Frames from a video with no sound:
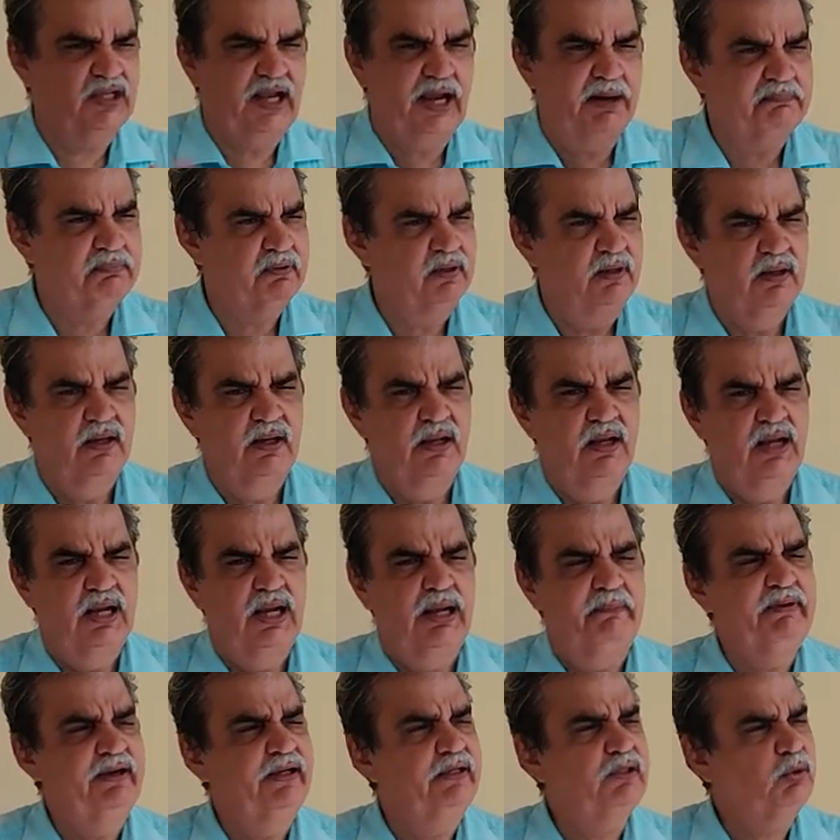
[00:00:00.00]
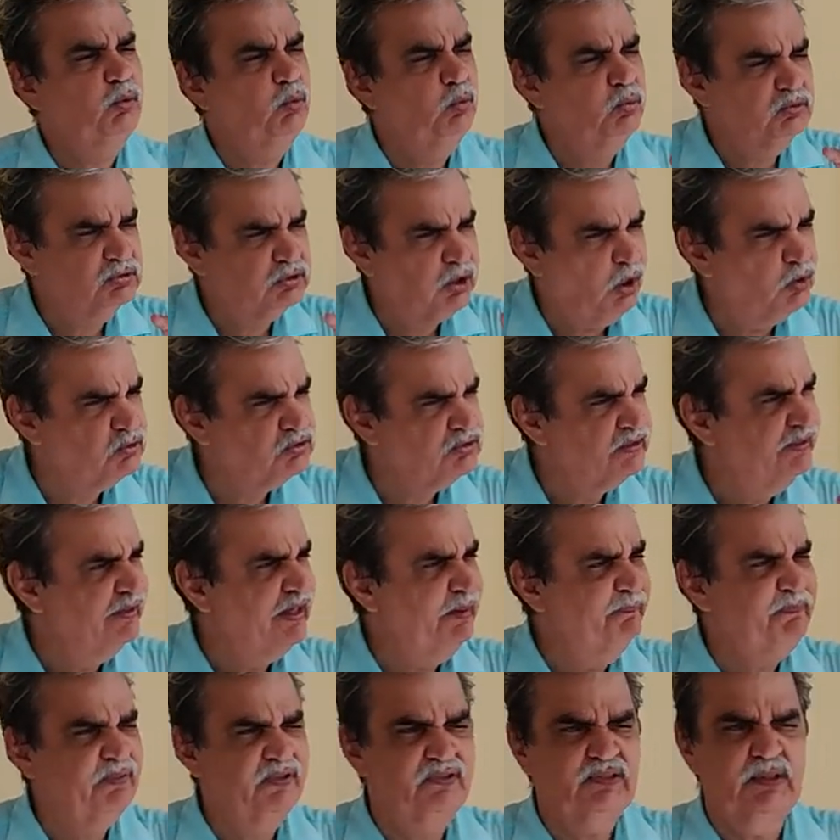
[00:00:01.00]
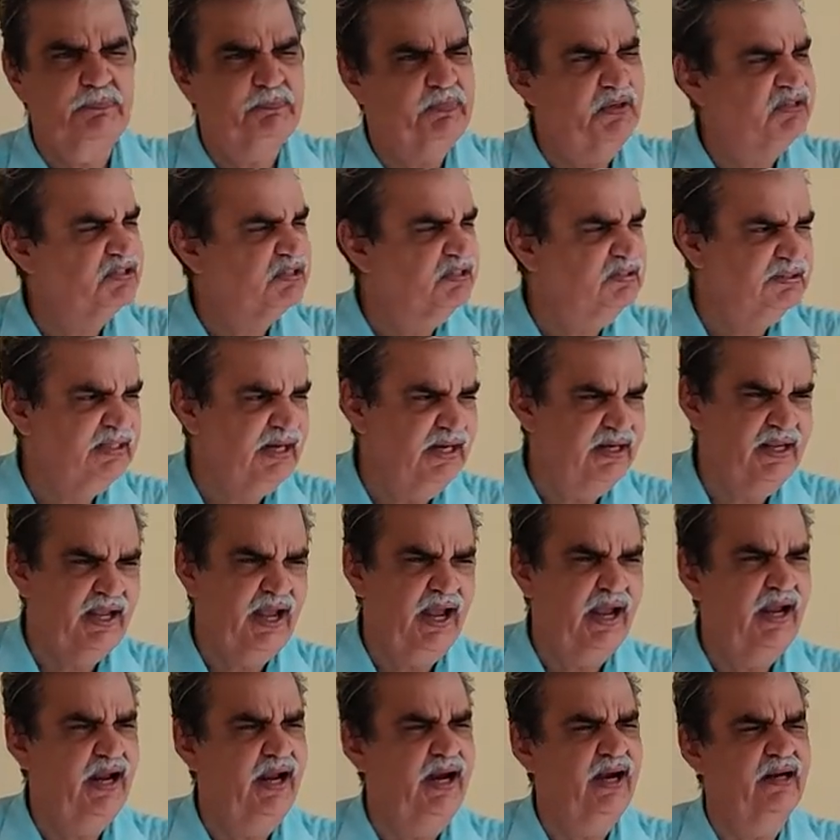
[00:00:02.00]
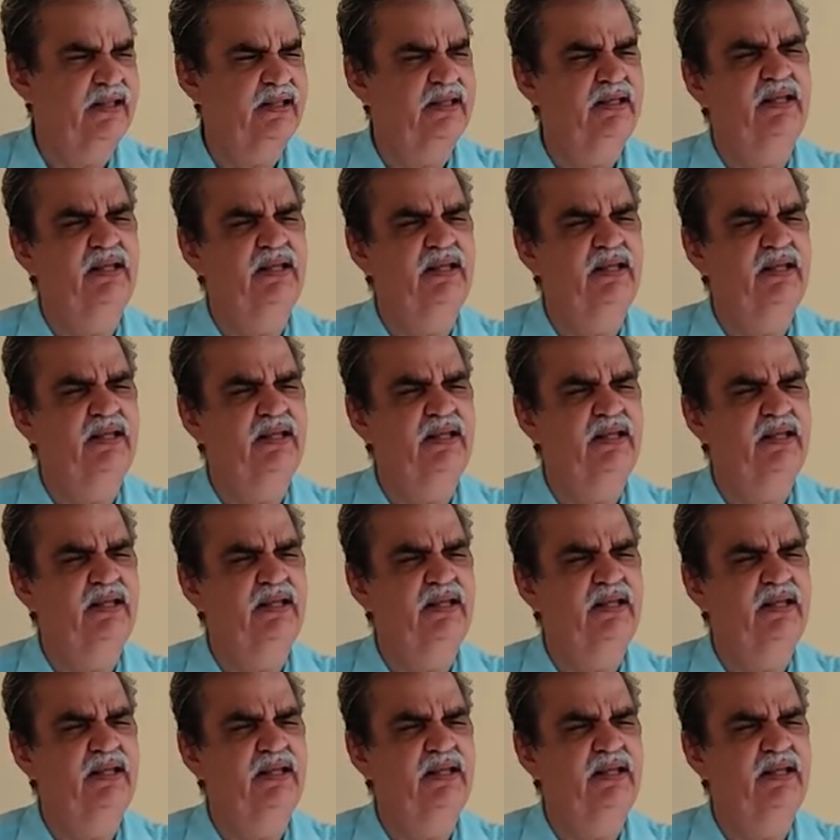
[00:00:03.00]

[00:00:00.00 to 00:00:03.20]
zapped. I mean, 2,000 leprosy patients that guy had.